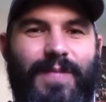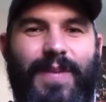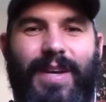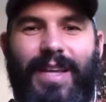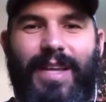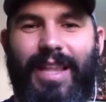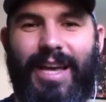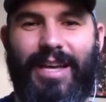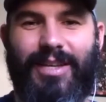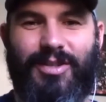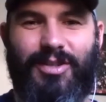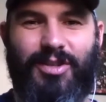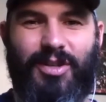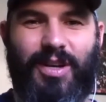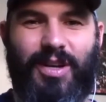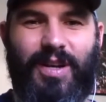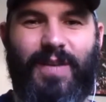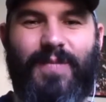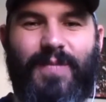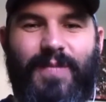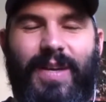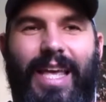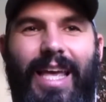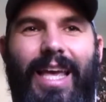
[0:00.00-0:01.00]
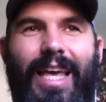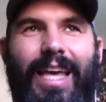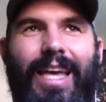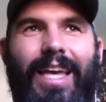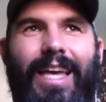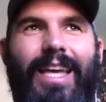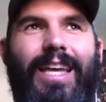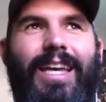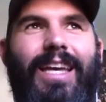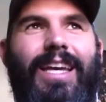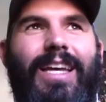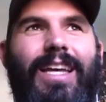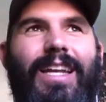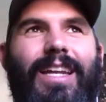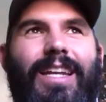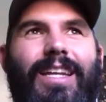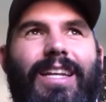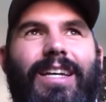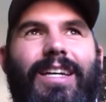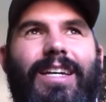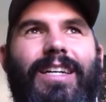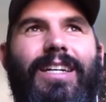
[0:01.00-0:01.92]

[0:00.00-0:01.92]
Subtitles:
my last job, and